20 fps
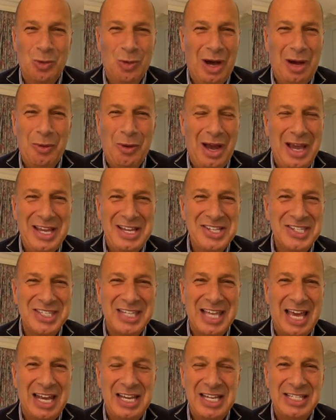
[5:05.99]
Why, why, is
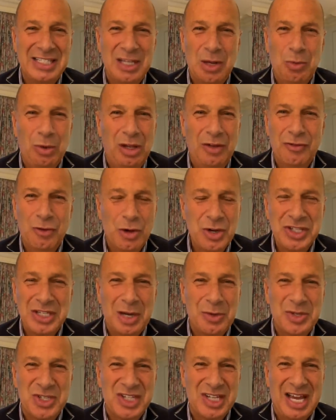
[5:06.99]
that? He said, Well, of course
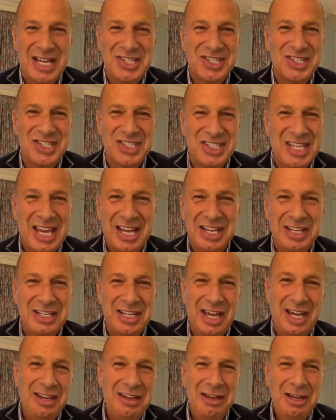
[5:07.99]
I was nice the second
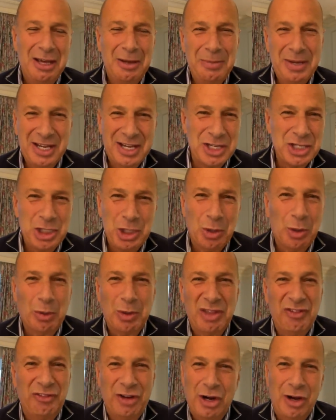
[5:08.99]
day because you were
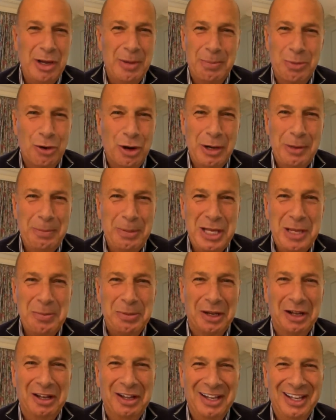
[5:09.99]
with very important
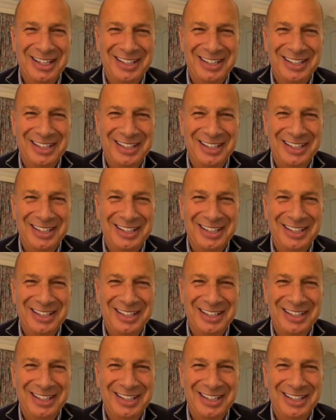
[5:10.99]
people.